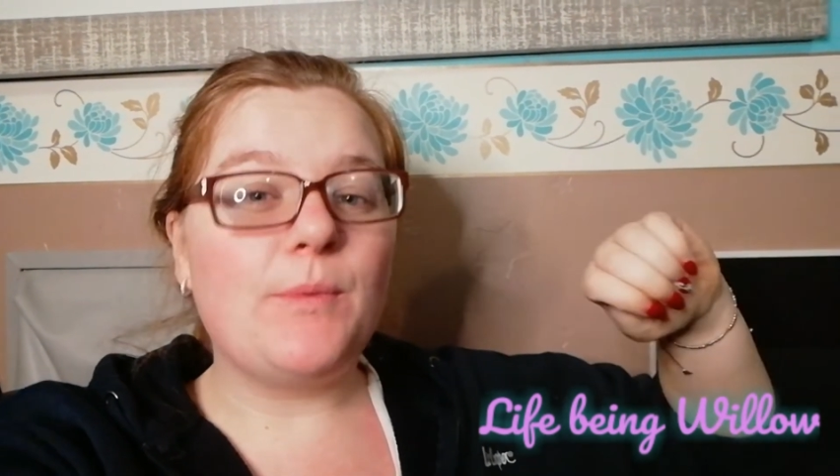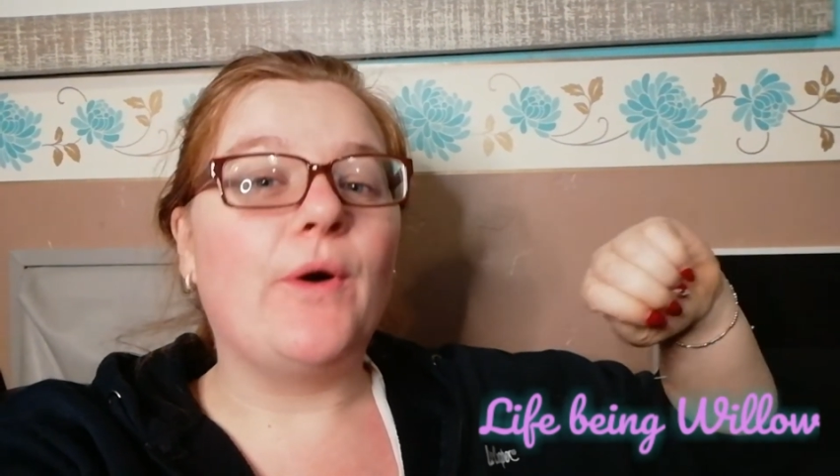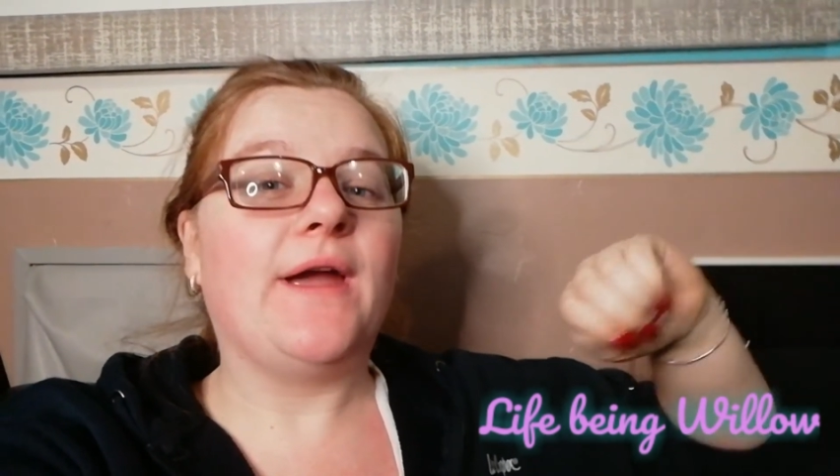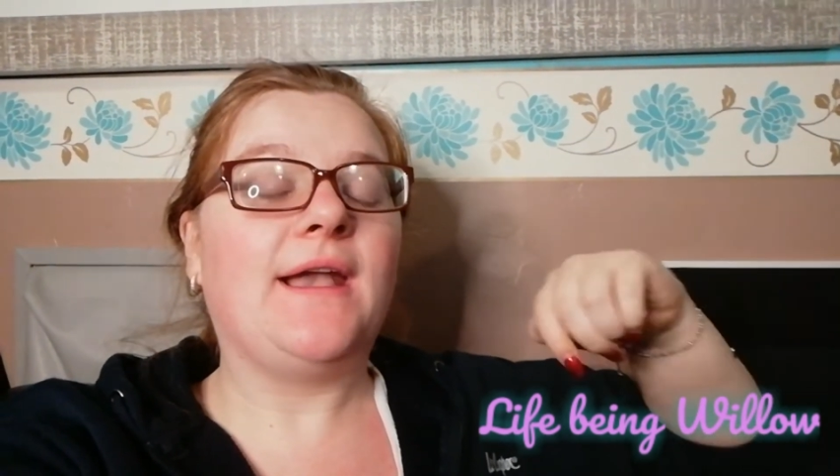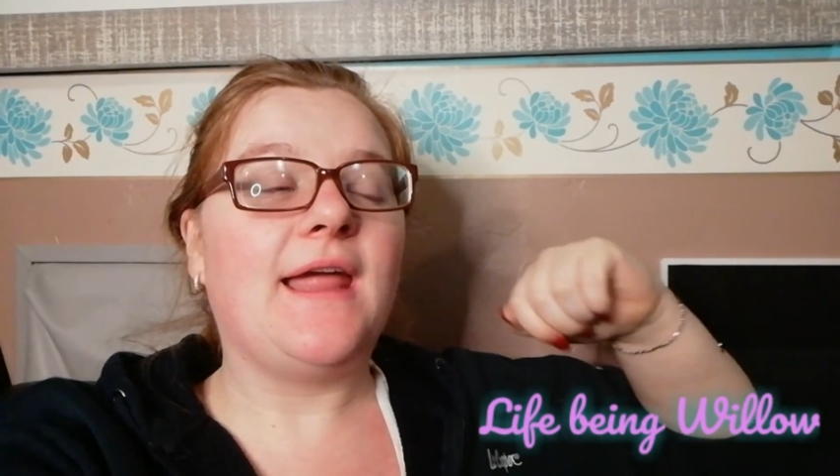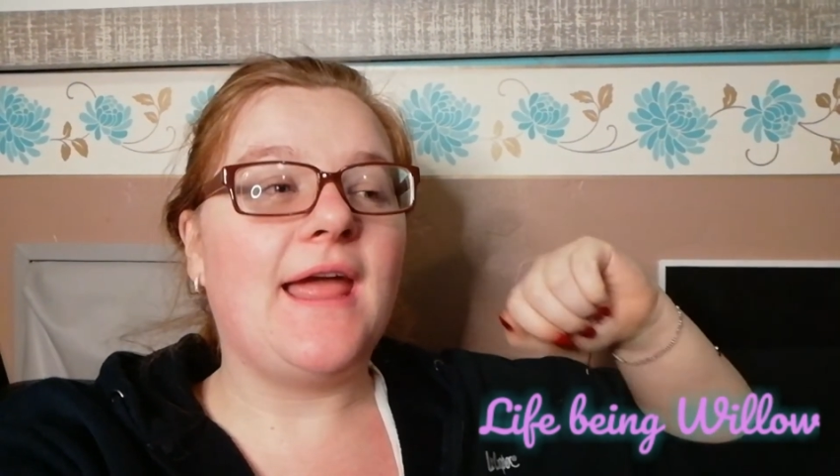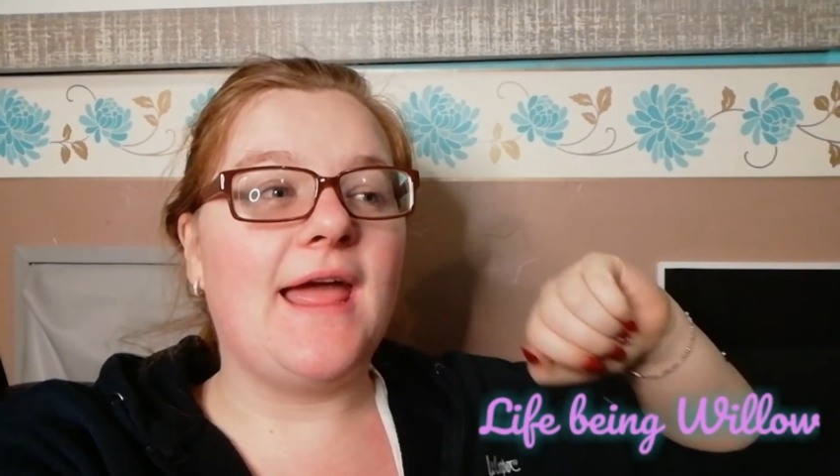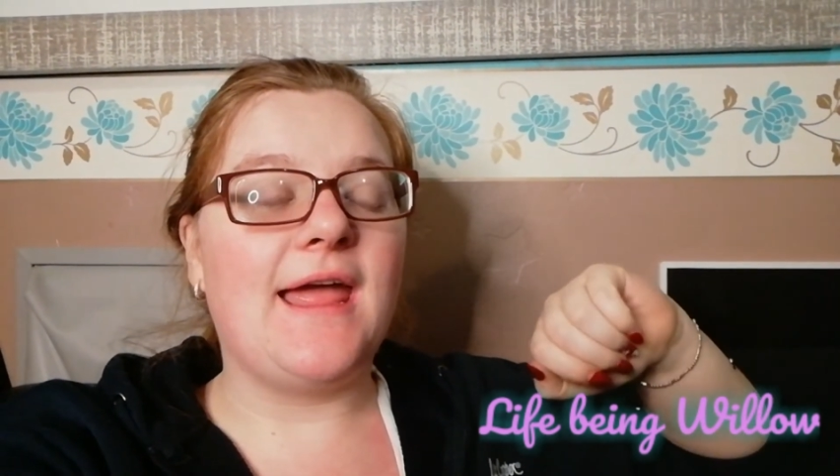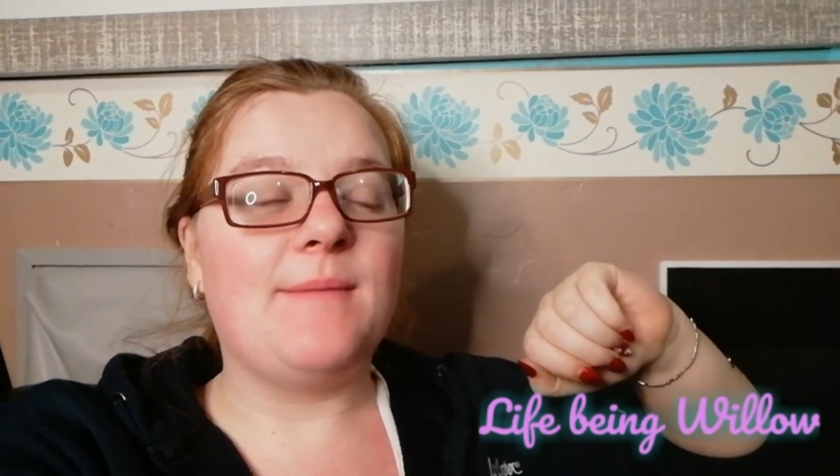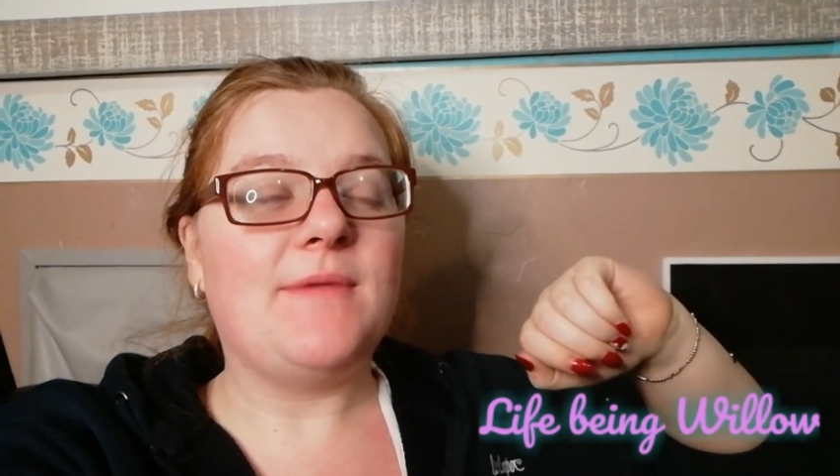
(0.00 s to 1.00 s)
point
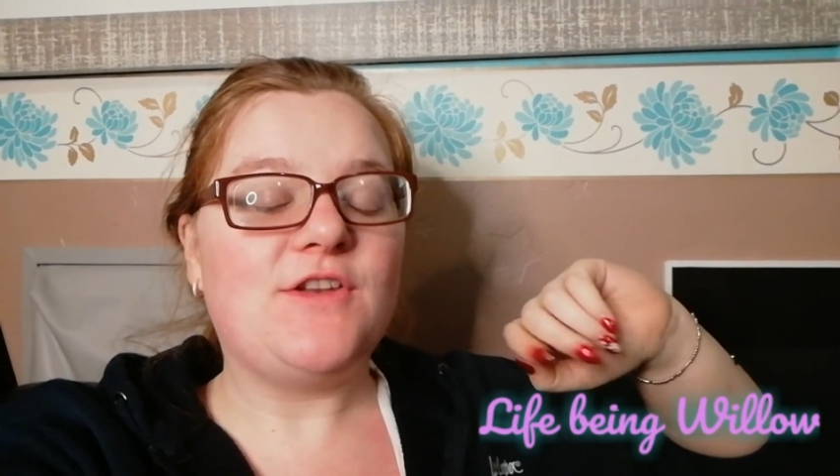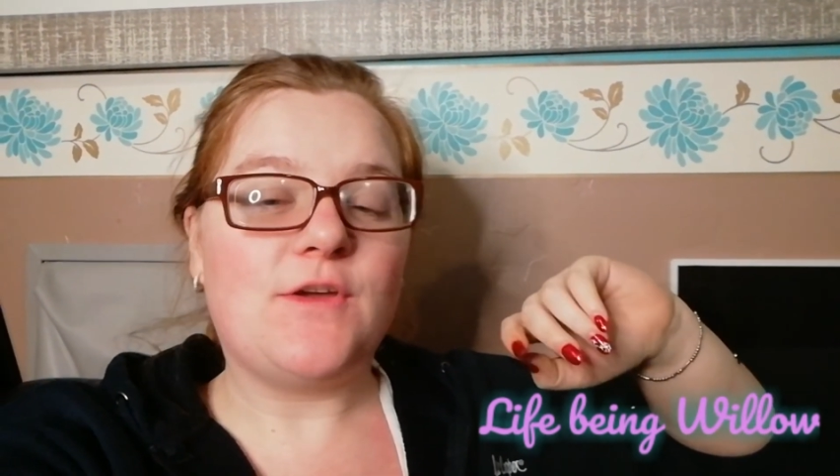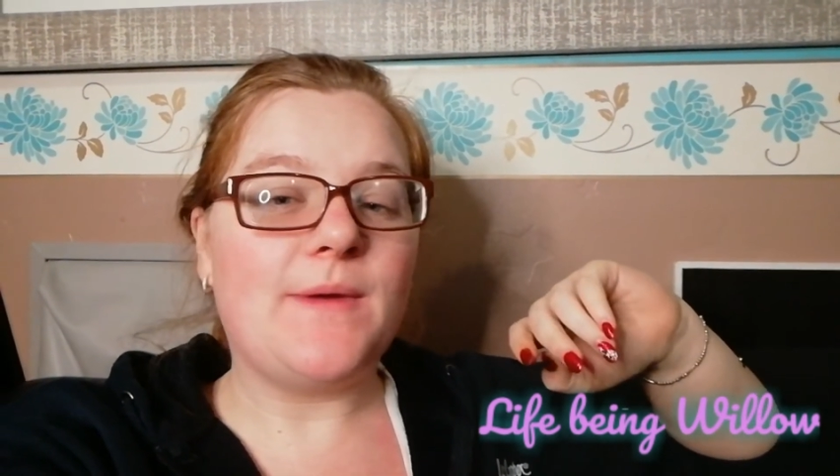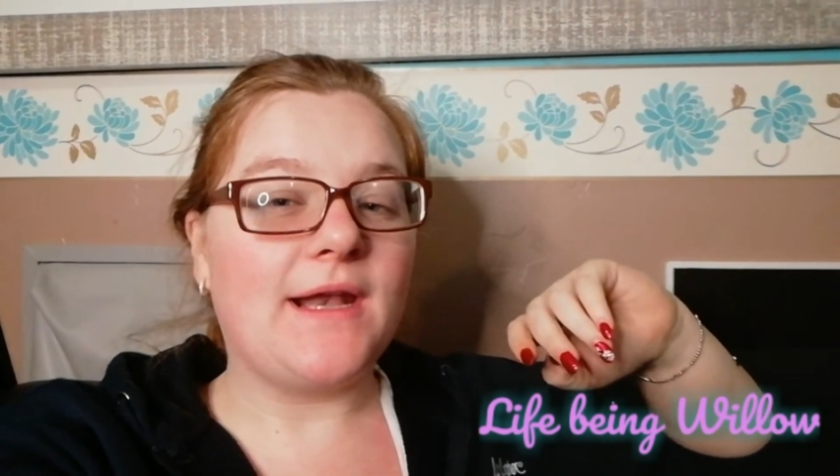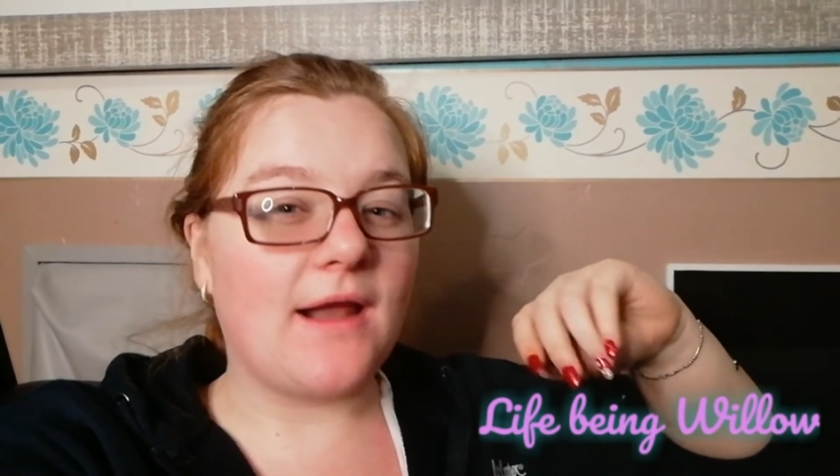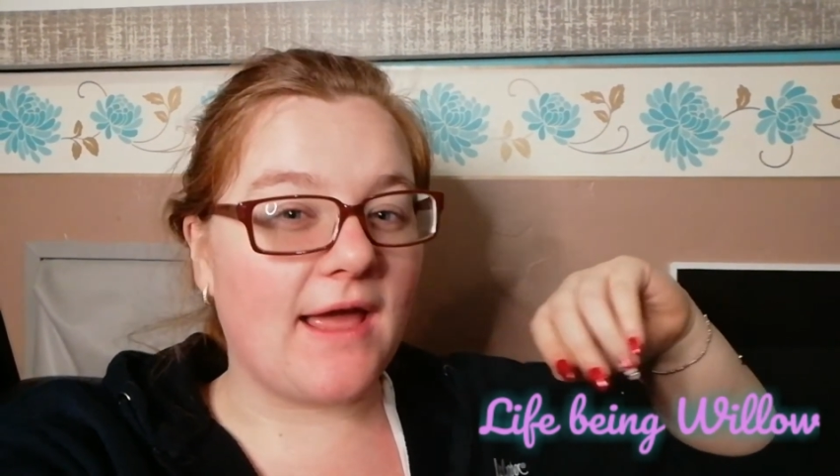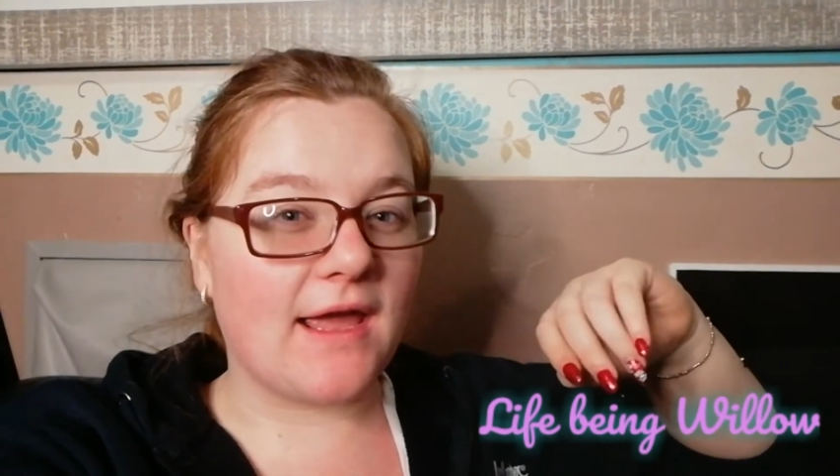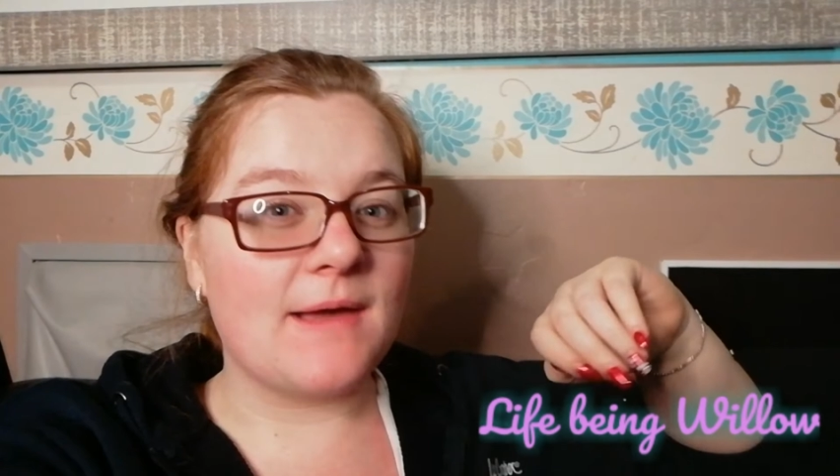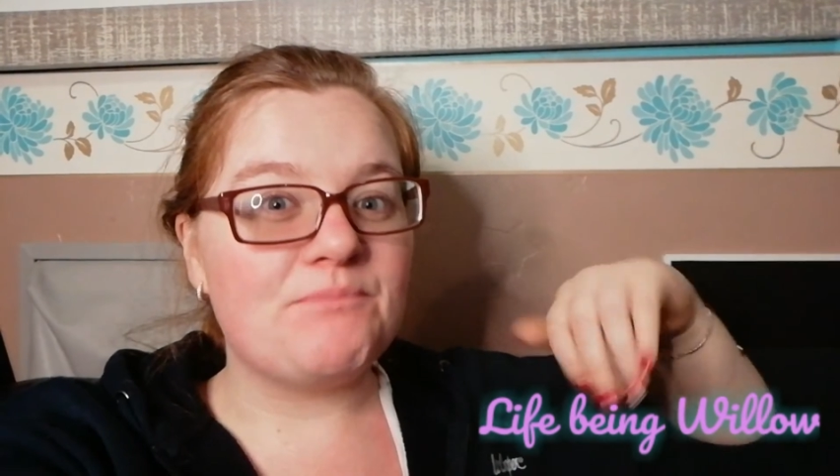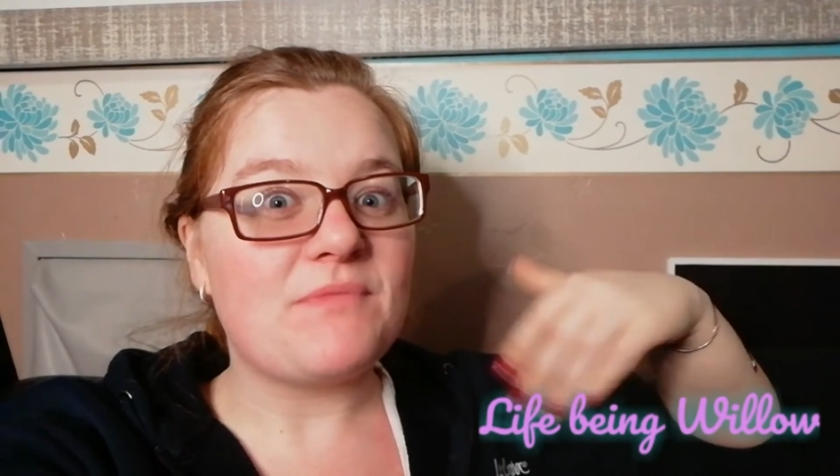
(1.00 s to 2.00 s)
in me doing like